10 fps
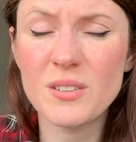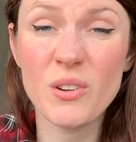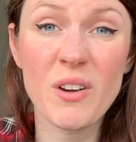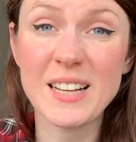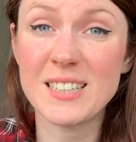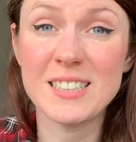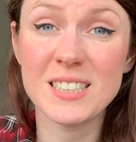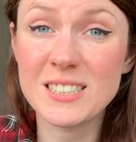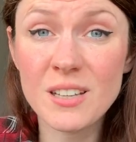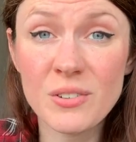if you've had any
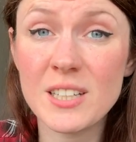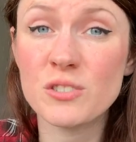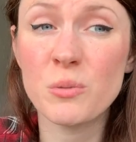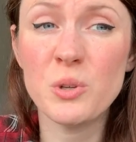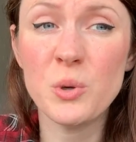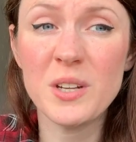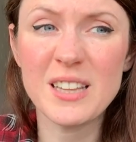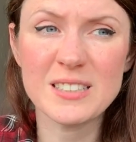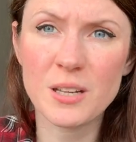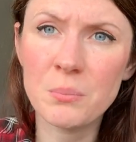certificates from uni
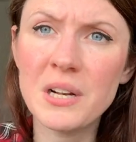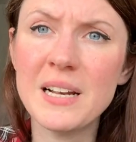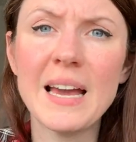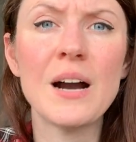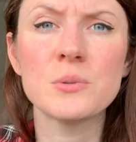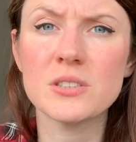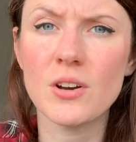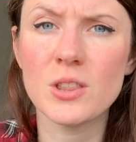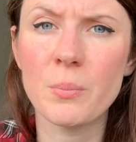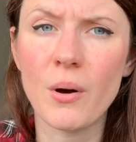that's completely
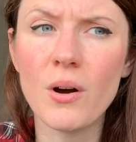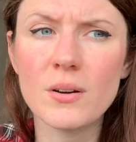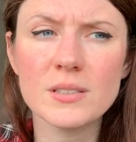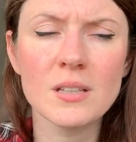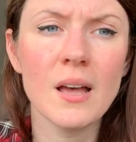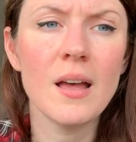outside the box,